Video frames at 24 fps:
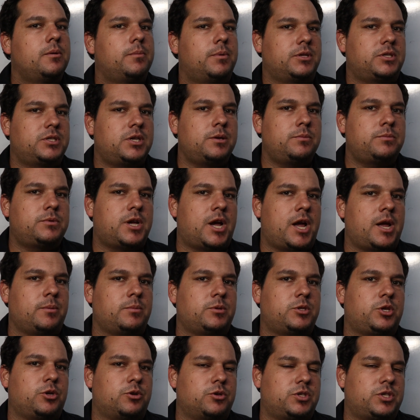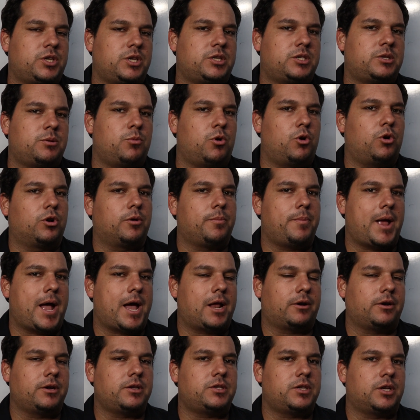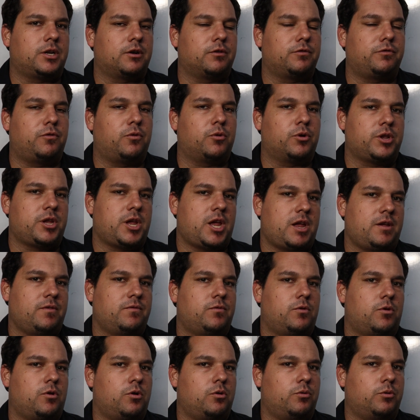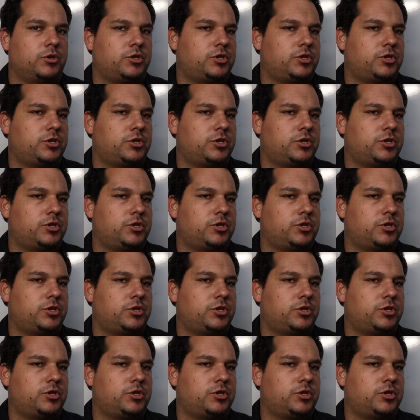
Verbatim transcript: But sometimes you'll see some older batteries that are 48 volt,